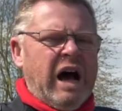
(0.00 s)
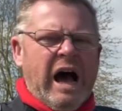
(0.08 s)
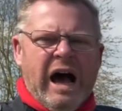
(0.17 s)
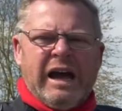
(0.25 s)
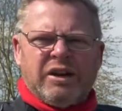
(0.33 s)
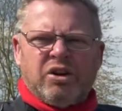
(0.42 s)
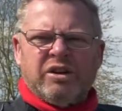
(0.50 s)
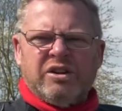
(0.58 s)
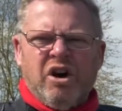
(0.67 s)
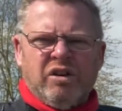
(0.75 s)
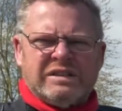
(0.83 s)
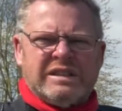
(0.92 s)
I could
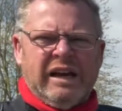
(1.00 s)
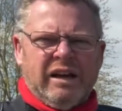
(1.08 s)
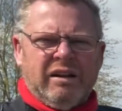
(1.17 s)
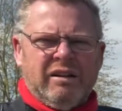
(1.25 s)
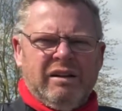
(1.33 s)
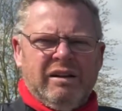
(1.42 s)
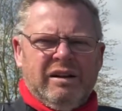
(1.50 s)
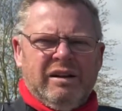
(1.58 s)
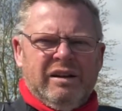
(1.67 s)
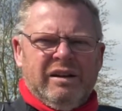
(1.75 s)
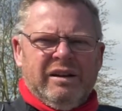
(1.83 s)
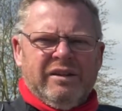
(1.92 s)
not tell
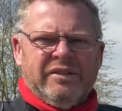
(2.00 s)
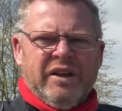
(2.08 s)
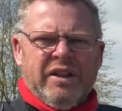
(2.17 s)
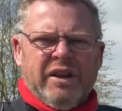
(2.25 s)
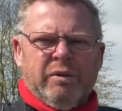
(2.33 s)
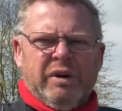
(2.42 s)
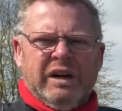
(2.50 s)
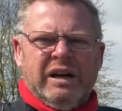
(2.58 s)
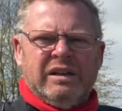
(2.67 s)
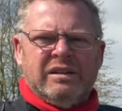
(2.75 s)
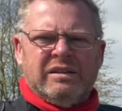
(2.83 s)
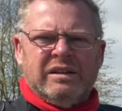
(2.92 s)
that they
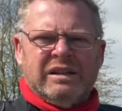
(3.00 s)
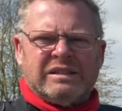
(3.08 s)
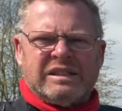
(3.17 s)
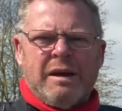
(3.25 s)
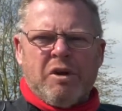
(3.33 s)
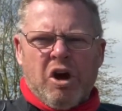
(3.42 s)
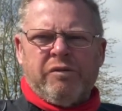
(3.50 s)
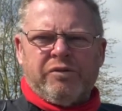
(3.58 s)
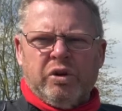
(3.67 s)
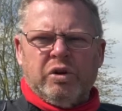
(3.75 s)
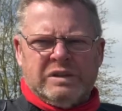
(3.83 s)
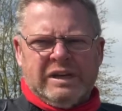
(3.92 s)
were a
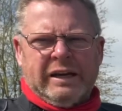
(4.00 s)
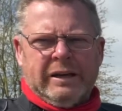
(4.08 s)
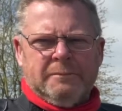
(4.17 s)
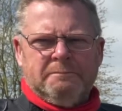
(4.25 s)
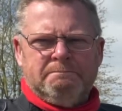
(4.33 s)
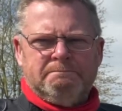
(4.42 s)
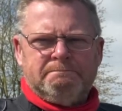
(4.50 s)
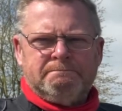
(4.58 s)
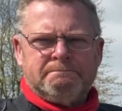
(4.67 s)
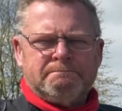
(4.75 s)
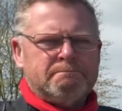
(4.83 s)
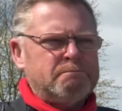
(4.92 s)
semi-off-road tyre.
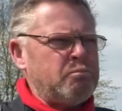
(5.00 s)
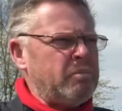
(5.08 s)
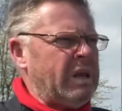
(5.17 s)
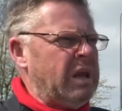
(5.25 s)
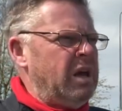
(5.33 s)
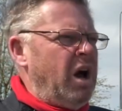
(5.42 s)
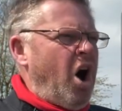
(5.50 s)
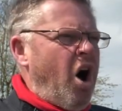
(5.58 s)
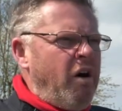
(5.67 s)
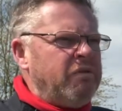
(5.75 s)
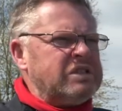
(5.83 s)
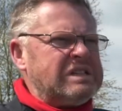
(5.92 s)

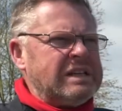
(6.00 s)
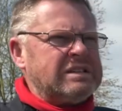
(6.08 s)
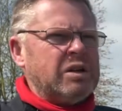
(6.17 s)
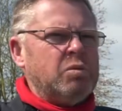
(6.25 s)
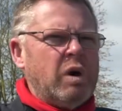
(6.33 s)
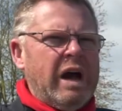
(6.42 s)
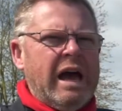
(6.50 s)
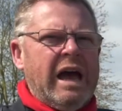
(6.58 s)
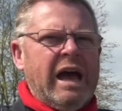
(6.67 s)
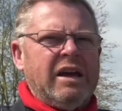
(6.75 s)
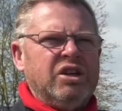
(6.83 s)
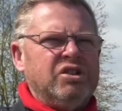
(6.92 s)
Obviously, as they
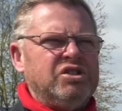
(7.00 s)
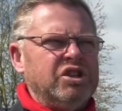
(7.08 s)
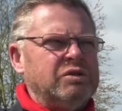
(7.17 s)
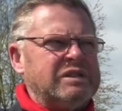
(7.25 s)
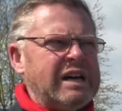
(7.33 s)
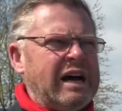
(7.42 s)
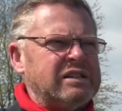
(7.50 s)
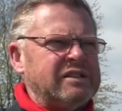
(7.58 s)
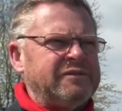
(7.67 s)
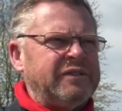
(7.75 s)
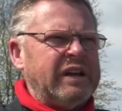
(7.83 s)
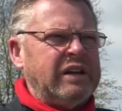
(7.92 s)
wear, you do start to
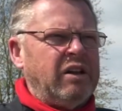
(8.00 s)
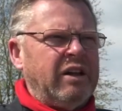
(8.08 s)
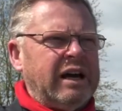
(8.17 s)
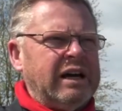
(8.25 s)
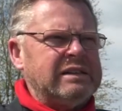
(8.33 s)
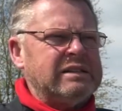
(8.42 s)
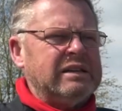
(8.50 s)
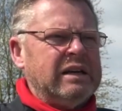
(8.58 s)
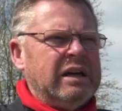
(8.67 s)
feel that,